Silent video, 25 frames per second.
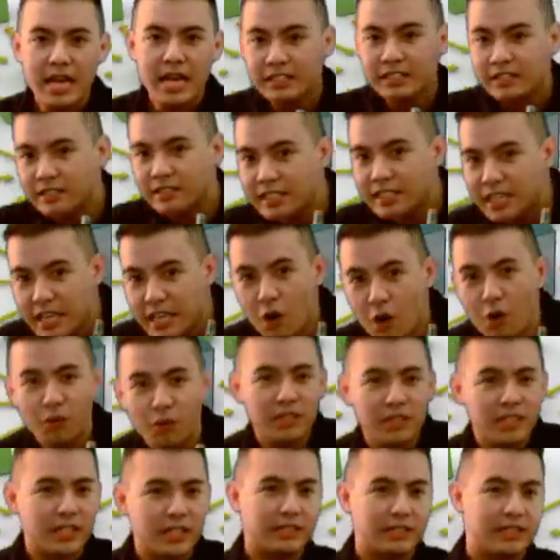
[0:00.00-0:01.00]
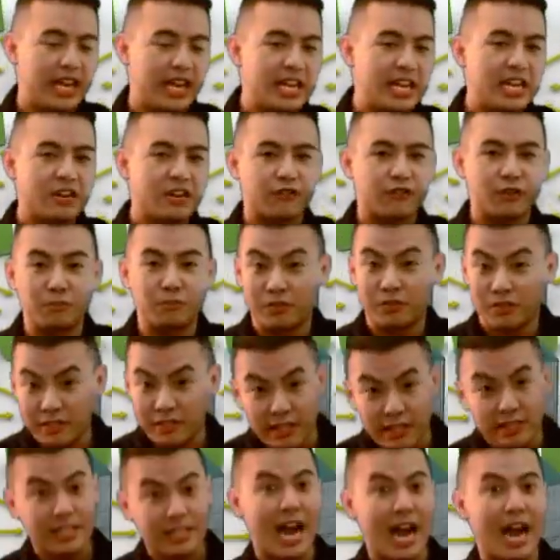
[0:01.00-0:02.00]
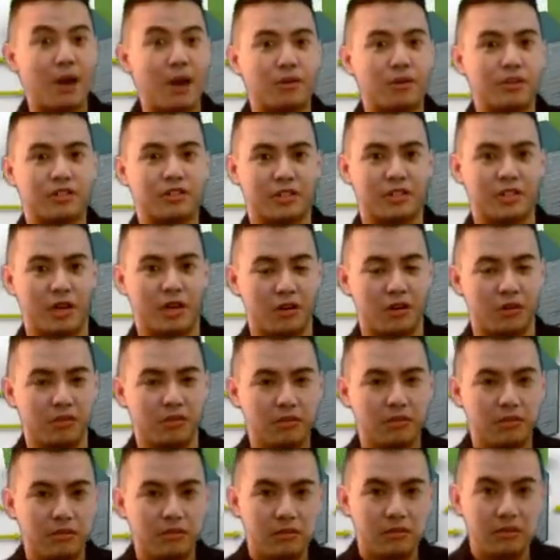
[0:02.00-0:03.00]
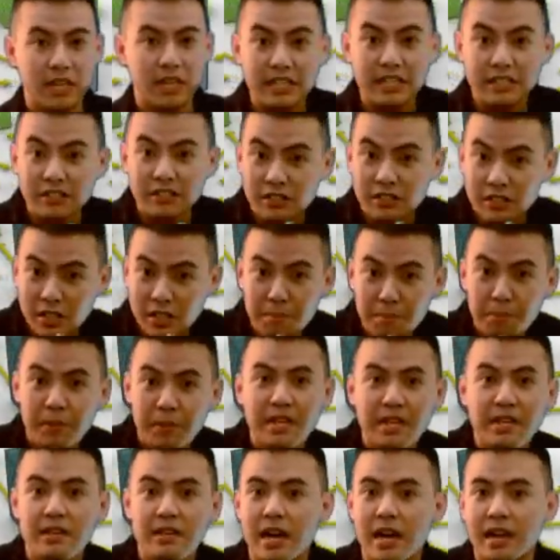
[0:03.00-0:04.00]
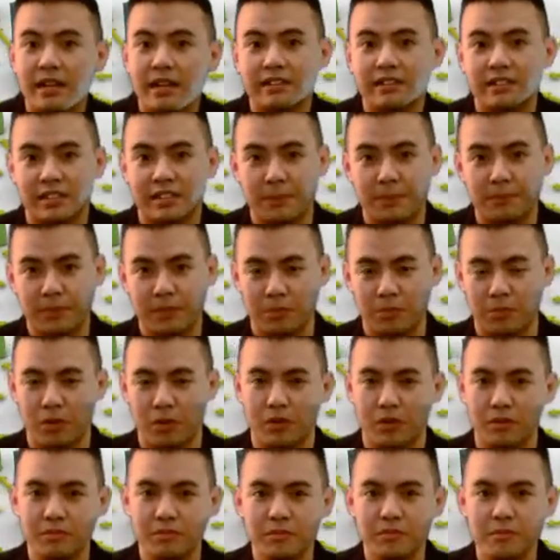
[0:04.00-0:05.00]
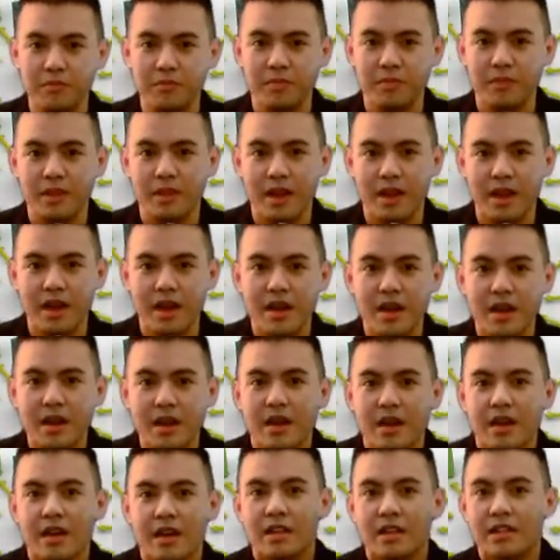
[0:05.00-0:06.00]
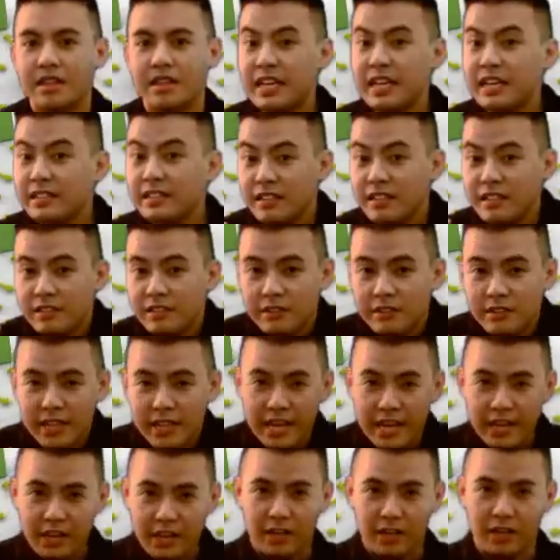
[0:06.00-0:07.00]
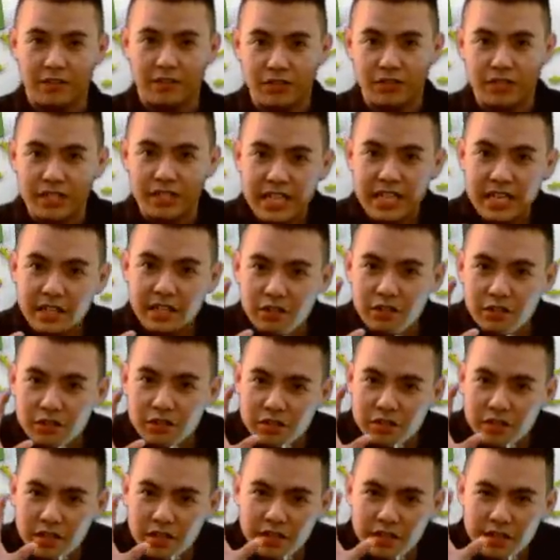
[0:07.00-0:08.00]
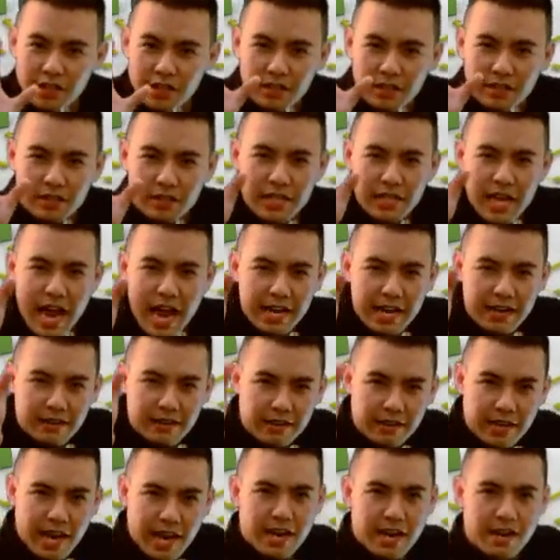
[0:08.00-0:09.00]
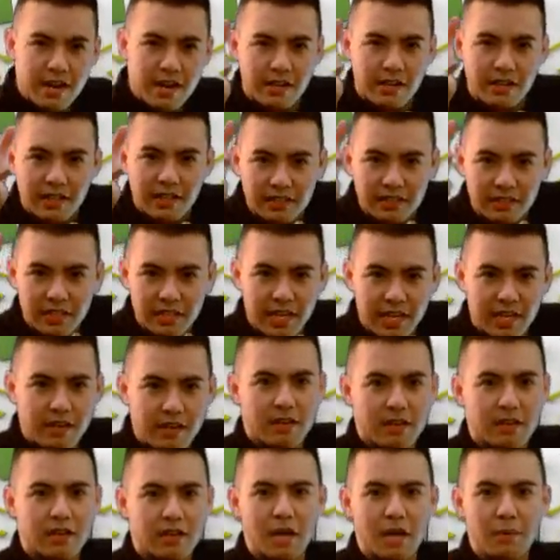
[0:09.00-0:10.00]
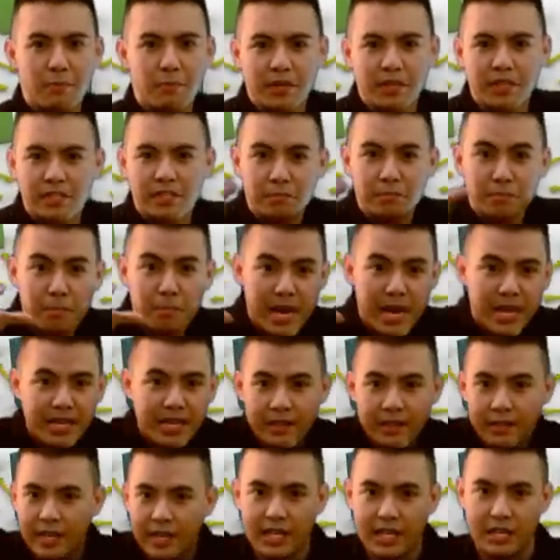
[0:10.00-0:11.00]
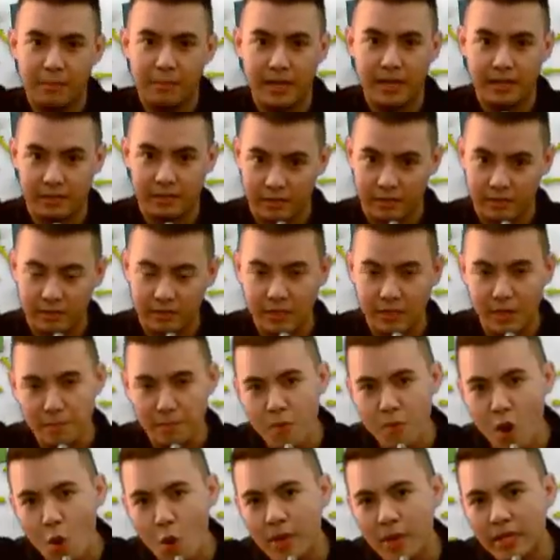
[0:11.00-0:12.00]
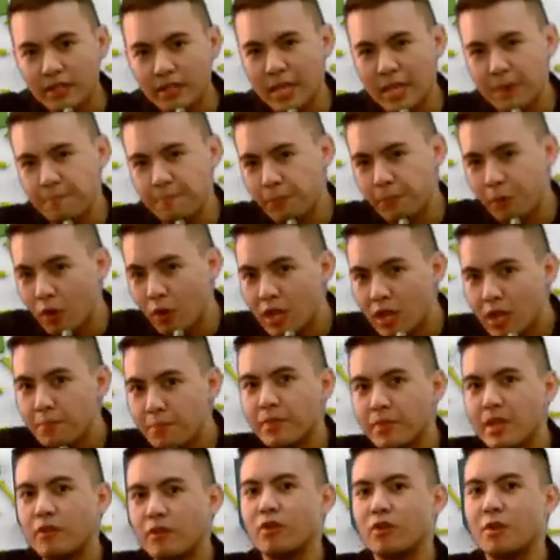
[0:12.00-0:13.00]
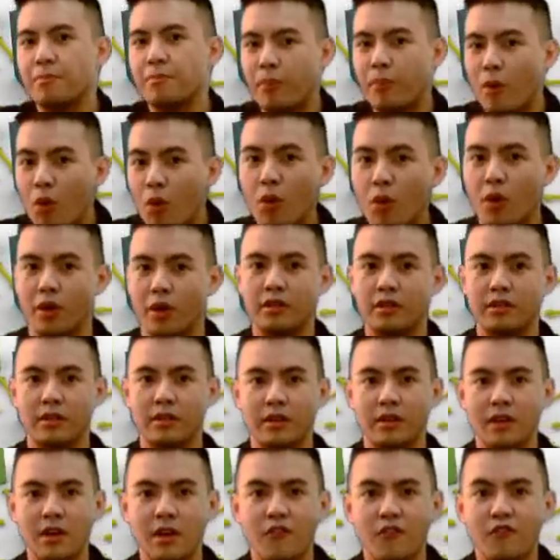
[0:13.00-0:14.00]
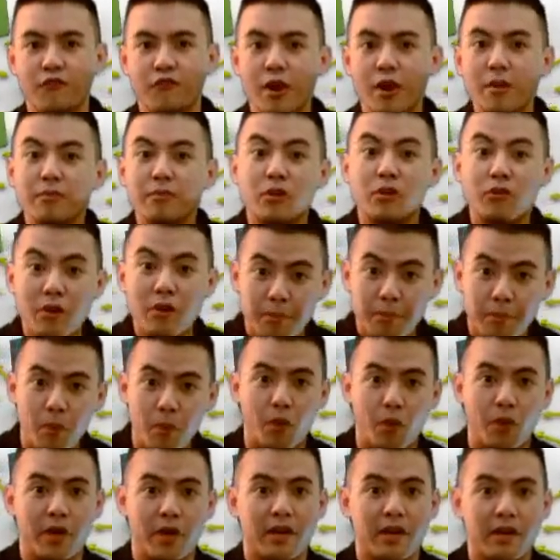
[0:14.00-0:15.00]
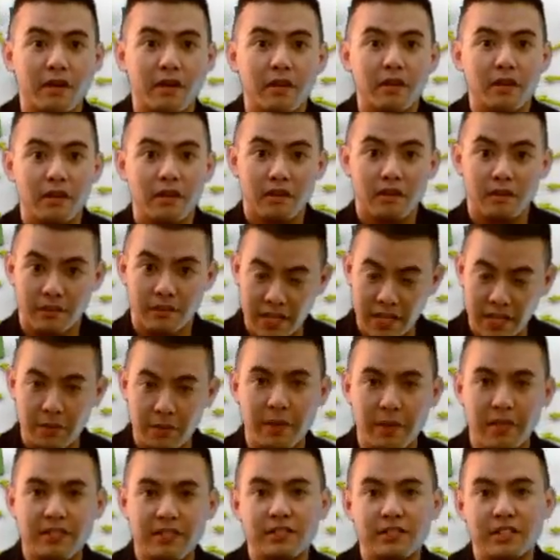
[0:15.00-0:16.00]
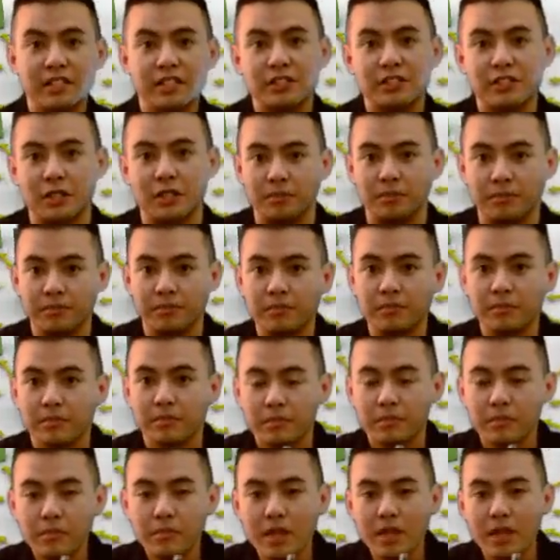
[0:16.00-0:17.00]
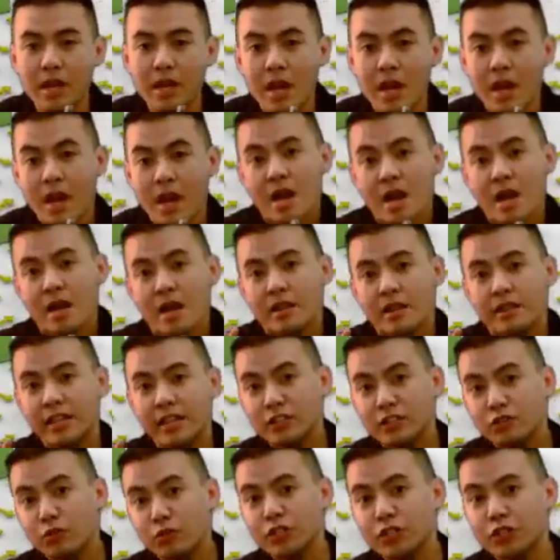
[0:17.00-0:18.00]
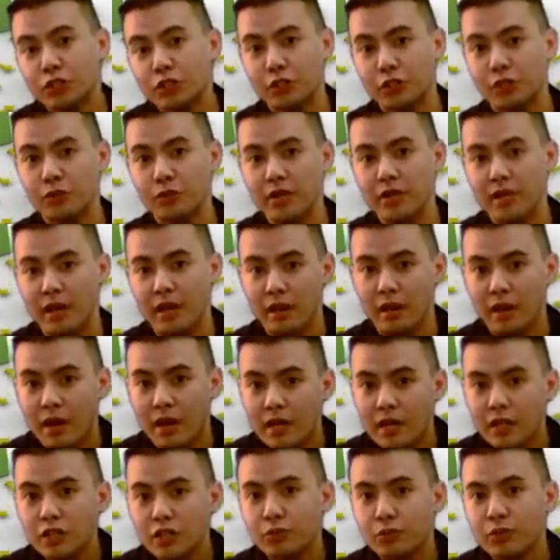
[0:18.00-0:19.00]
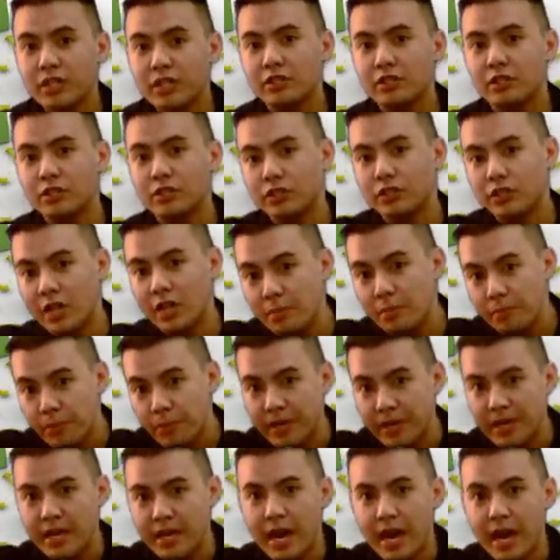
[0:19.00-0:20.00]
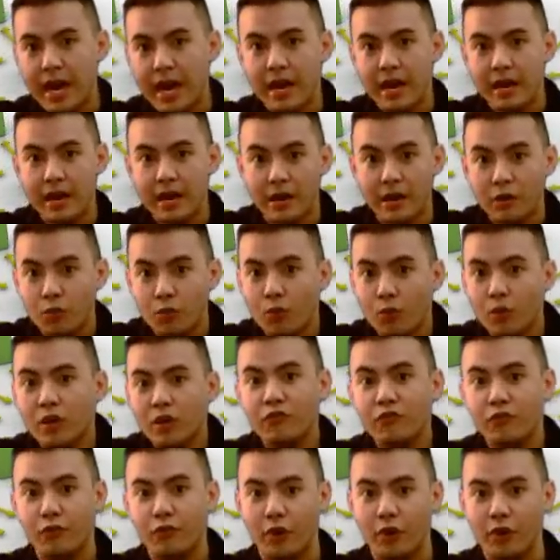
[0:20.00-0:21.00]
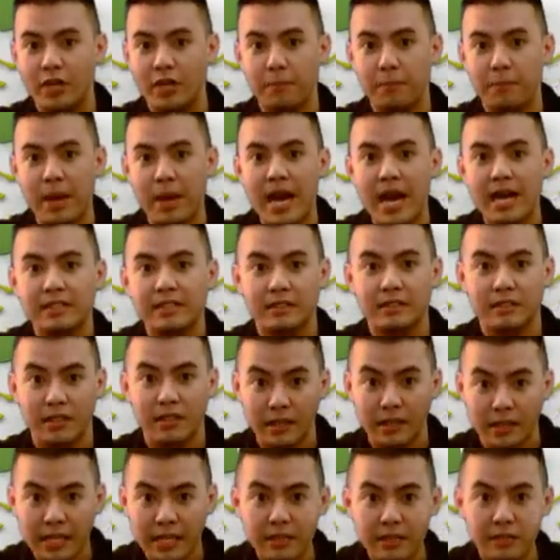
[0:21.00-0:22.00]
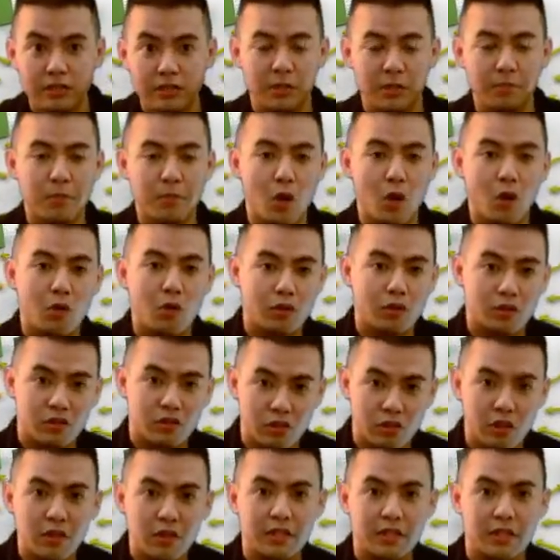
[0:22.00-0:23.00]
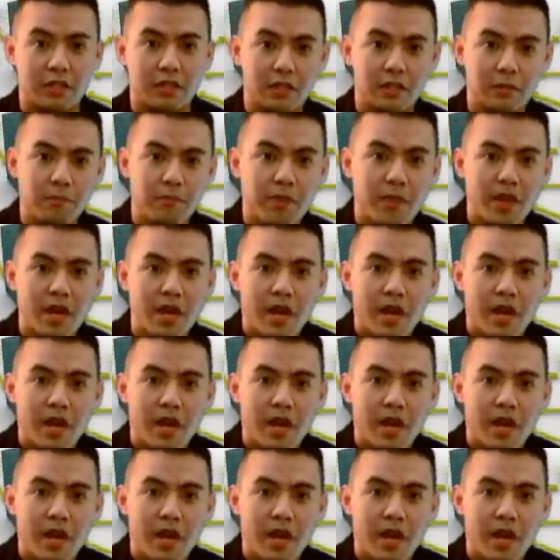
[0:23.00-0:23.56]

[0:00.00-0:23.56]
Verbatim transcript: and see only the data from six hours ago. That is simply not acceptable. These executives need to see the exact data that is in the company's many databases the moment they pull up that report from the reporting database system. This was true in a large research company I had worked for in the past as a lead TIBCO consultant